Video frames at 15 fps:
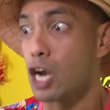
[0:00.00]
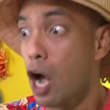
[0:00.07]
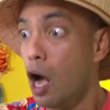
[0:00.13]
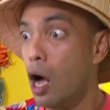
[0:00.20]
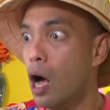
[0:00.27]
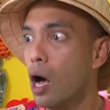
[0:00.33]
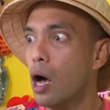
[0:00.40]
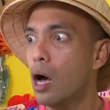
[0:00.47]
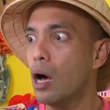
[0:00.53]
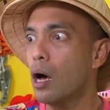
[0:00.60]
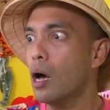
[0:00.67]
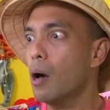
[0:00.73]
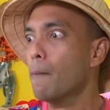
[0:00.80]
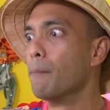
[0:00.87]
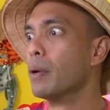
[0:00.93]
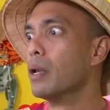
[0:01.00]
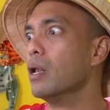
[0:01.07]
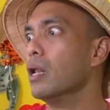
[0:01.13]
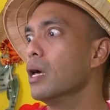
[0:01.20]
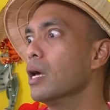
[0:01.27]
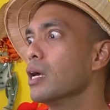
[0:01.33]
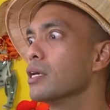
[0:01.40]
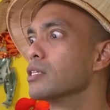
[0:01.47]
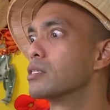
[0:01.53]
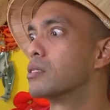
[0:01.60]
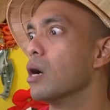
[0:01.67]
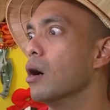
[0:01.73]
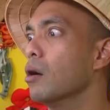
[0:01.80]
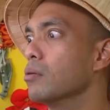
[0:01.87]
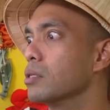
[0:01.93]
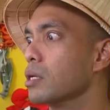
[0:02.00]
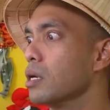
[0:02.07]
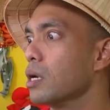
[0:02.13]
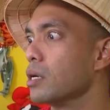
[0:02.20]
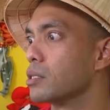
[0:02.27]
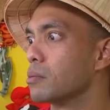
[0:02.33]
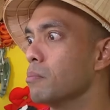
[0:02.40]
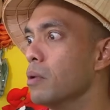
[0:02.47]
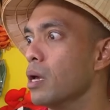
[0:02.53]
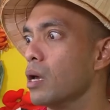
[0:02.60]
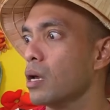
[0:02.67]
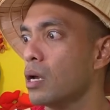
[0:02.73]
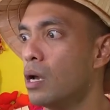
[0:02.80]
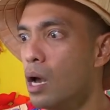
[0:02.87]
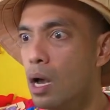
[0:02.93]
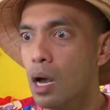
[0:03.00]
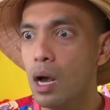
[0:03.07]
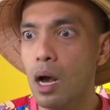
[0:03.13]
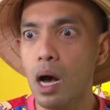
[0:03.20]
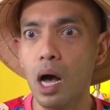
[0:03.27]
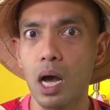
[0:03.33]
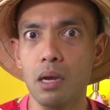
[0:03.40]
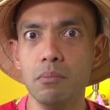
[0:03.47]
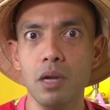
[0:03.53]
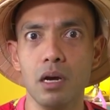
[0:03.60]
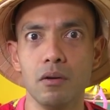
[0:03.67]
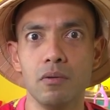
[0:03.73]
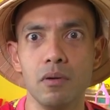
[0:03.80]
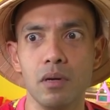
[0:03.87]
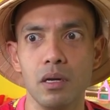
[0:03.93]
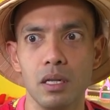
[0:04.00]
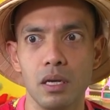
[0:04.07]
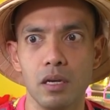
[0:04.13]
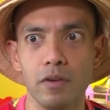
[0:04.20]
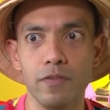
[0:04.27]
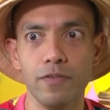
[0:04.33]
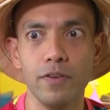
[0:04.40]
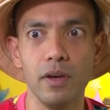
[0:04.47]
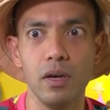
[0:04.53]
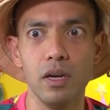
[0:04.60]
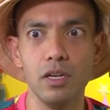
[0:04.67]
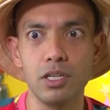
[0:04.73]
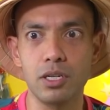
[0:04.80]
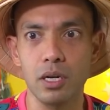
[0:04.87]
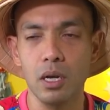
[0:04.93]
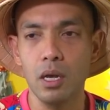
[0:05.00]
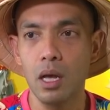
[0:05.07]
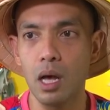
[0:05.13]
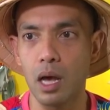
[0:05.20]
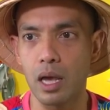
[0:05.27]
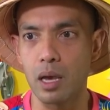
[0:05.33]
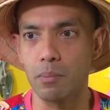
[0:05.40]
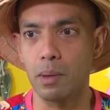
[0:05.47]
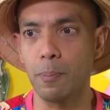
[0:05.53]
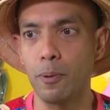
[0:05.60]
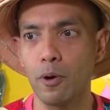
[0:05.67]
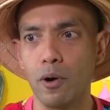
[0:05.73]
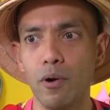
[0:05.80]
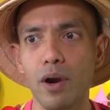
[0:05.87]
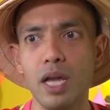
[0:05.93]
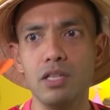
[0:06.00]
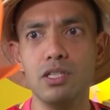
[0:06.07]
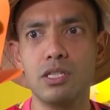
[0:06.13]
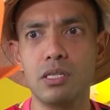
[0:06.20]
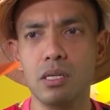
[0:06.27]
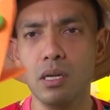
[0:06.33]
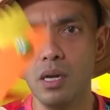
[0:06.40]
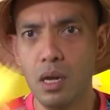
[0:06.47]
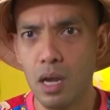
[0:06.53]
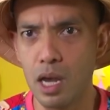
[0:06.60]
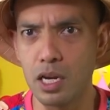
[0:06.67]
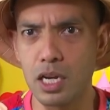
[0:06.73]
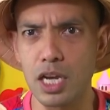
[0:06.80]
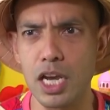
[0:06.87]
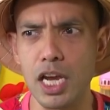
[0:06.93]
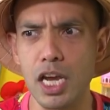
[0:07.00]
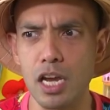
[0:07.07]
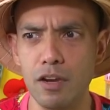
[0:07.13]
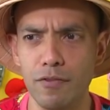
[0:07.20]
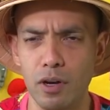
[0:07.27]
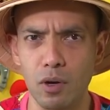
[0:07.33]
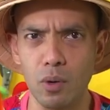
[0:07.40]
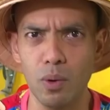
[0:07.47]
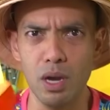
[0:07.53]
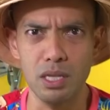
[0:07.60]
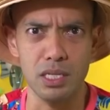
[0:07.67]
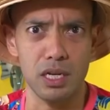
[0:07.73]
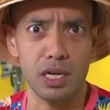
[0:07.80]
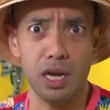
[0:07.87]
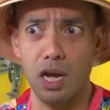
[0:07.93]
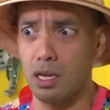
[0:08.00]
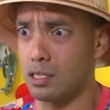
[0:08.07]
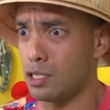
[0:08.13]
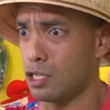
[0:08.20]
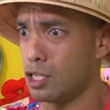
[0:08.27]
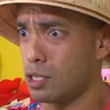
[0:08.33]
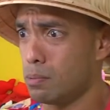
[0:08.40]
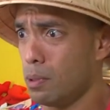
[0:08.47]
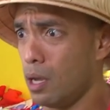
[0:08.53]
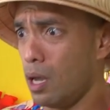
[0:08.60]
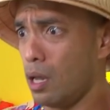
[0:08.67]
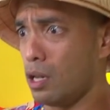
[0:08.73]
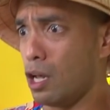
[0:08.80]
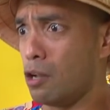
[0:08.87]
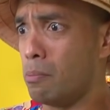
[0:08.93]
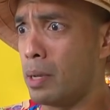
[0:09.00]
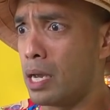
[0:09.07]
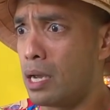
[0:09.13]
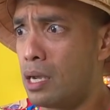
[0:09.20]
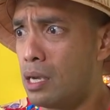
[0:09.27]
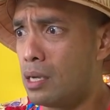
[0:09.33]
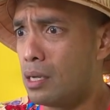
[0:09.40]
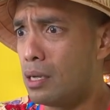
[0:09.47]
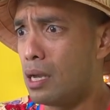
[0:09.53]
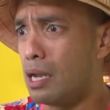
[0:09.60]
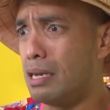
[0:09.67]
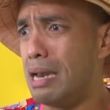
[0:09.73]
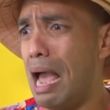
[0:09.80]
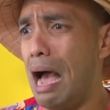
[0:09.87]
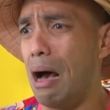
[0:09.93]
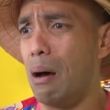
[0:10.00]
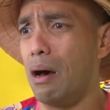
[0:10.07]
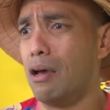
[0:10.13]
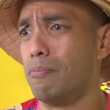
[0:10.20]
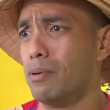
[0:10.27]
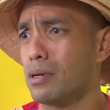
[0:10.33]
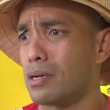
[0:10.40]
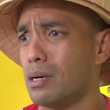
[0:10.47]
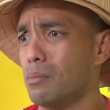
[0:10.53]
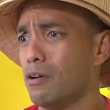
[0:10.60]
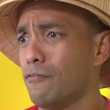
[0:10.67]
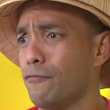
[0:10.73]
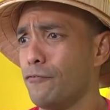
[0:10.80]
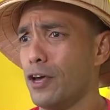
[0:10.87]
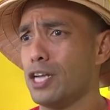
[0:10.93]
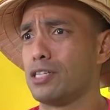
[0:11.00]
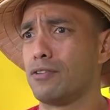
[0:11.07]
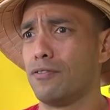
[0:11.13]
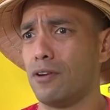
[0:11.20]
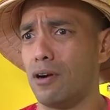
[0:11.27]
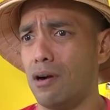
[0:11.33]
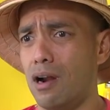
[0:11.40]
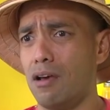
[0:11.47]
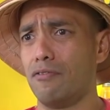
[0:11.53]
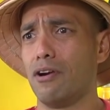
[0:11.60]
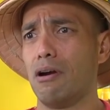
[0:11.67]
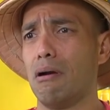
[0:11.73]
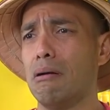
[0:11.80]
Please don't eat me. I'm not really a fish. I am a prince. An evil wizard cast a spell on me, and now I've become a fish forever.